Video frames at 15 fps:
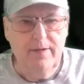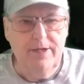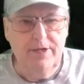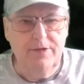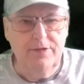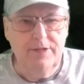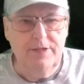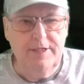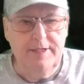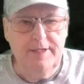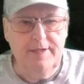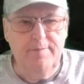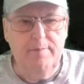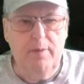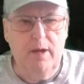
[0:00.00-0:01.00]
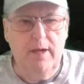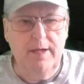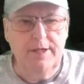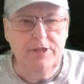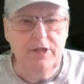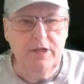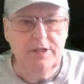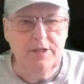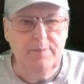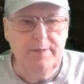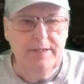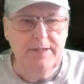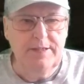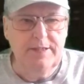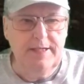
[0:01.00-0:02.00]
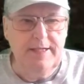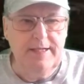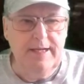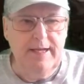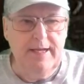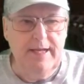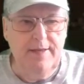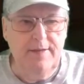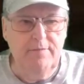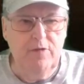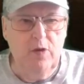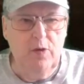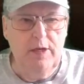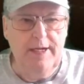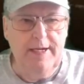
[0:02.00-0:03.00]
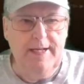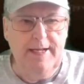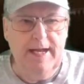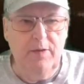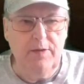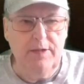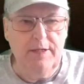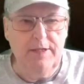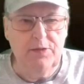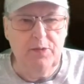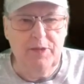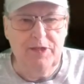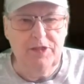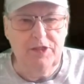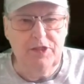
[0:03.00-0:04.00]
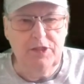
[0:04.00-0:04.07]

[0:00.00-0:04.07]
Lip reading: Here's the city of Bad Ischl. It's a big city, and the road leading out is where